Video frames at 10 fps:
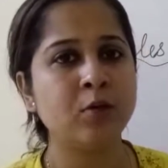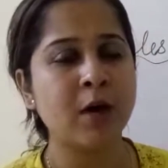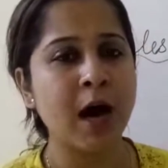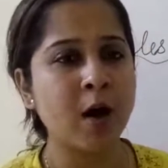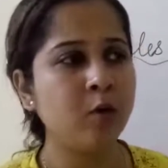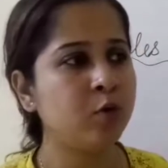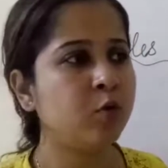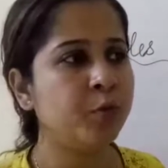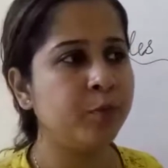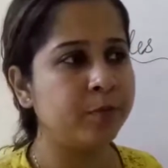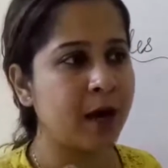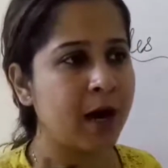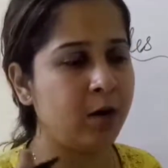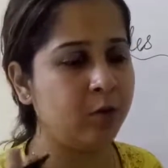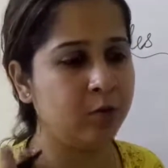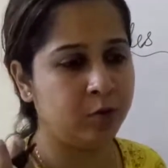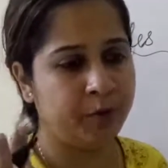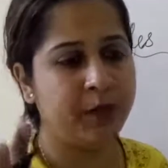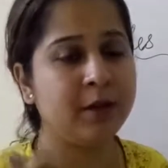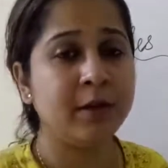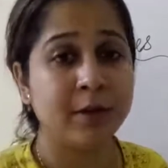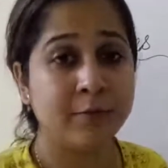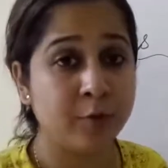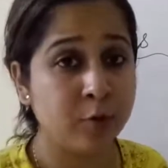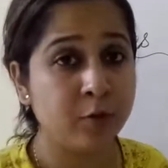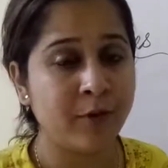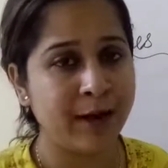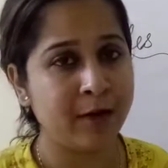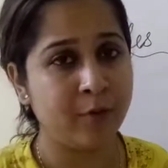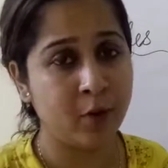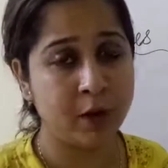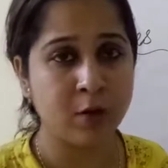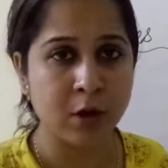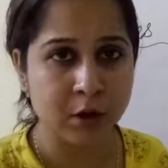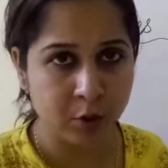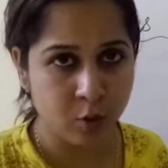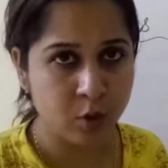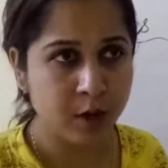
to how to be careful while walking on the road,